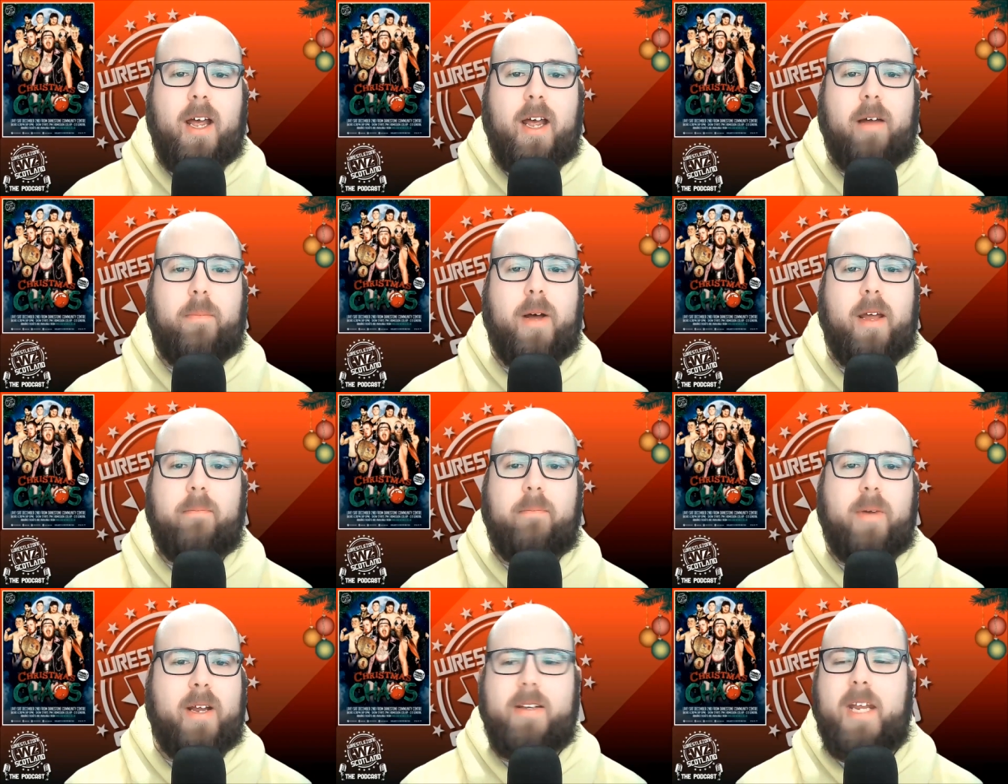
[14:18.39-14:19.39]
uh, by
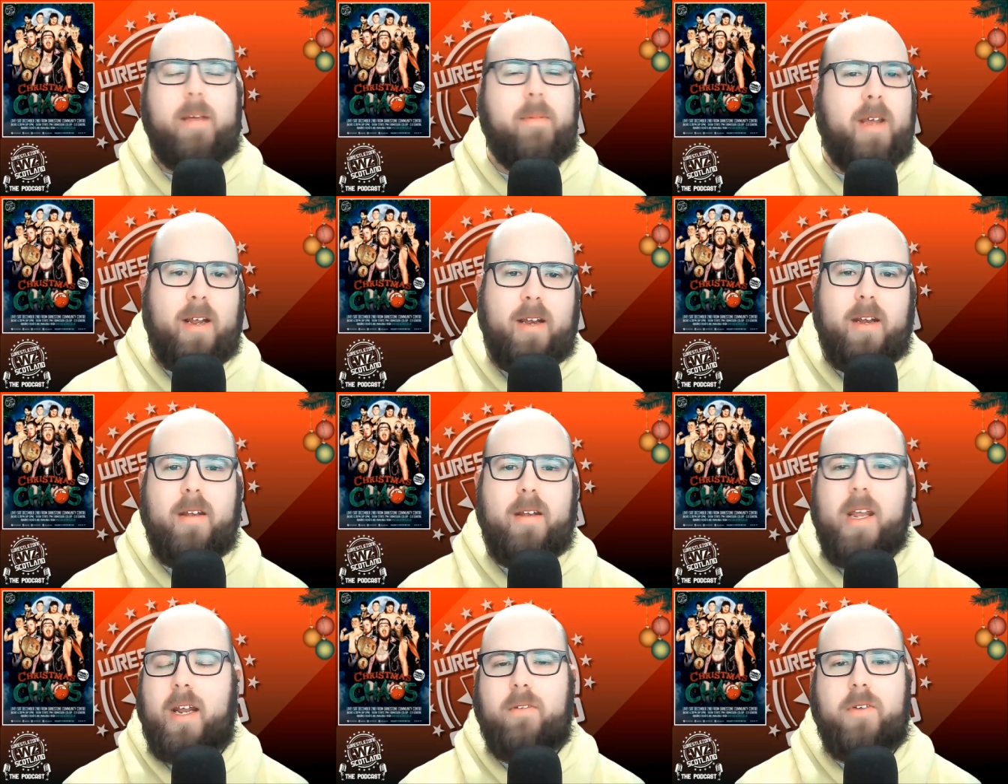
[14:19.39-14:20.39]
by Damien and,
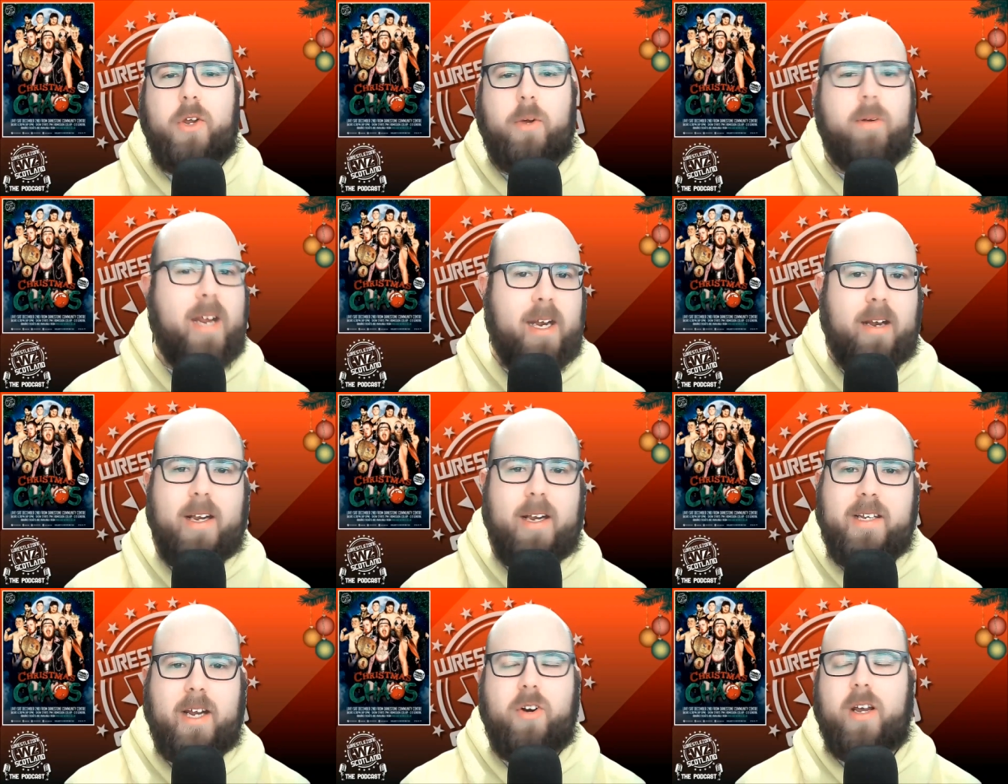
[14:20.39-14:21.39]
and Tommy Raiden,
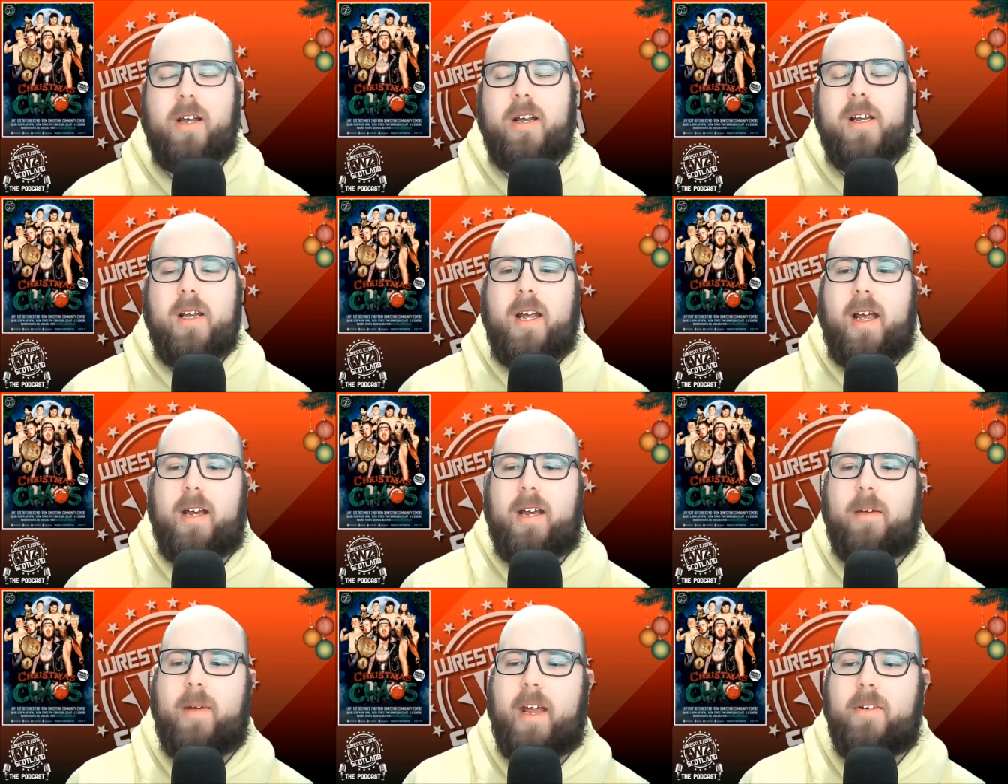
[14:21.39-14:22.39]
etc. Uh,
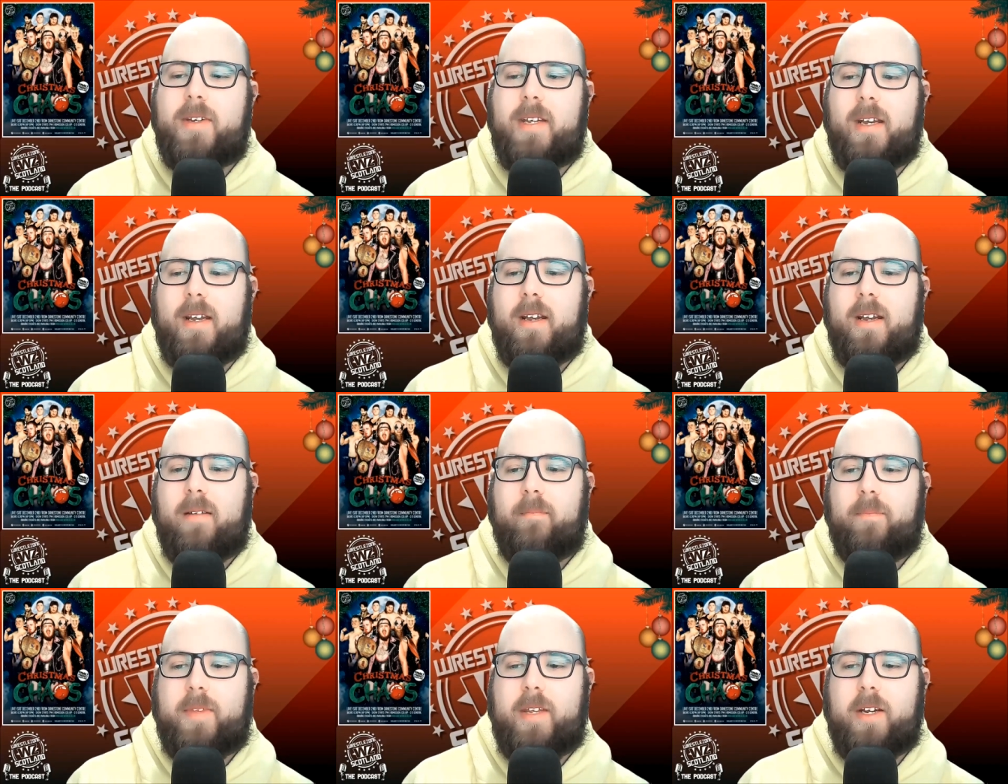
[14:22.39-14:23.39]
coming out to
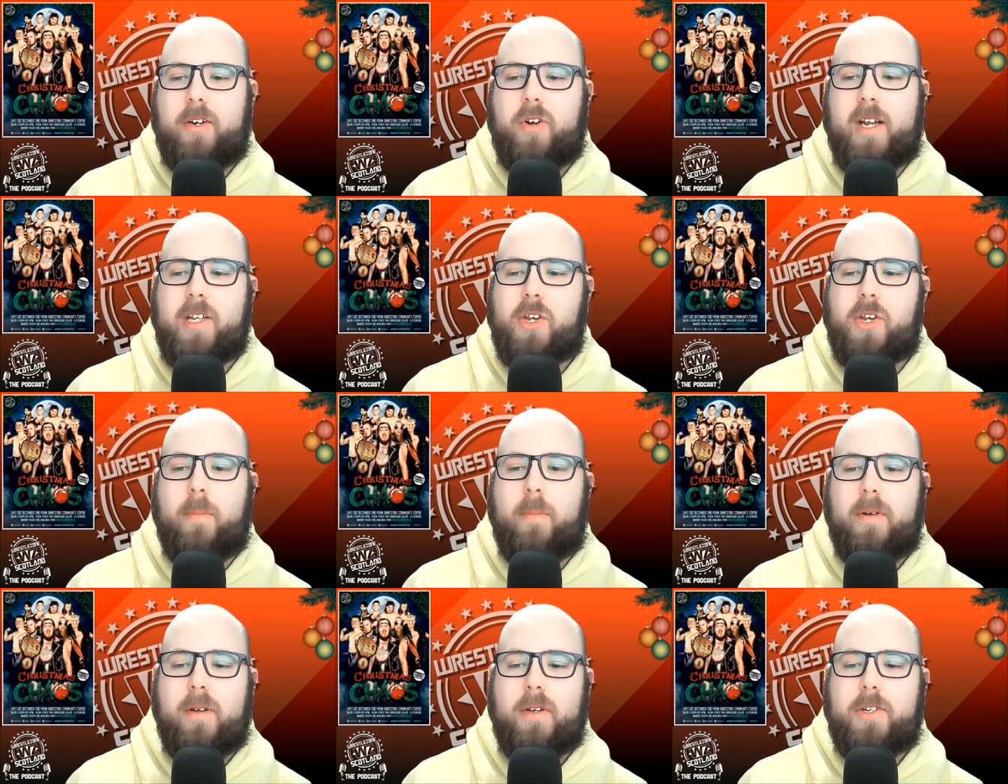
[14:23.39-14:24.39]
to try and
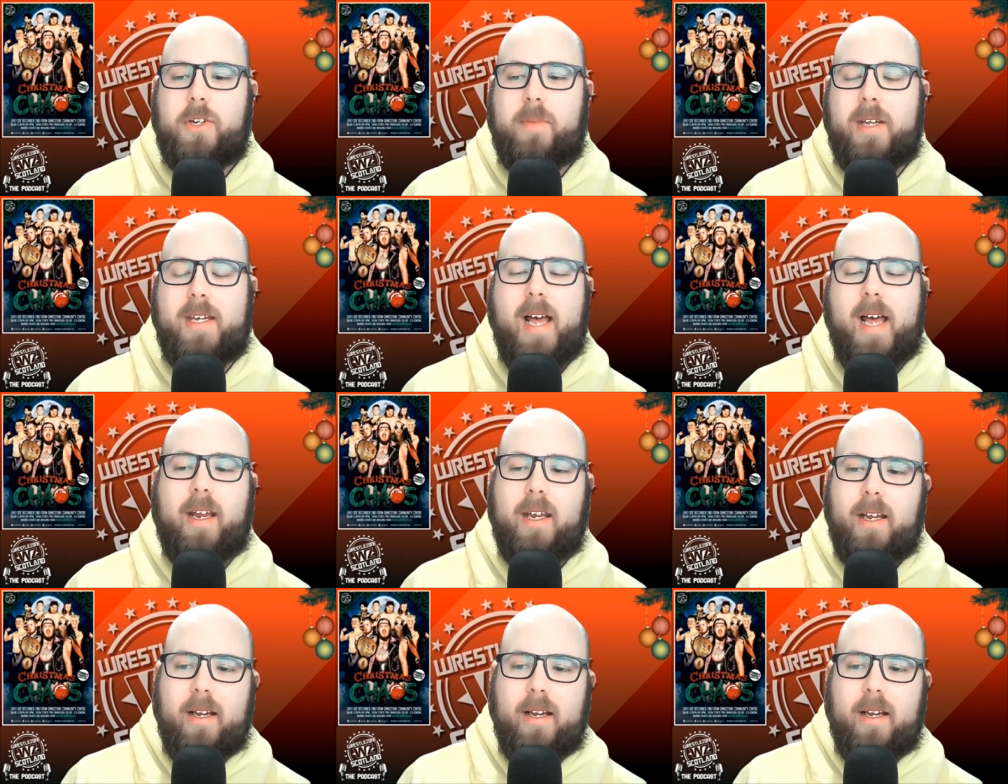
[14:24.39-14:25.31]
stop stop the attack.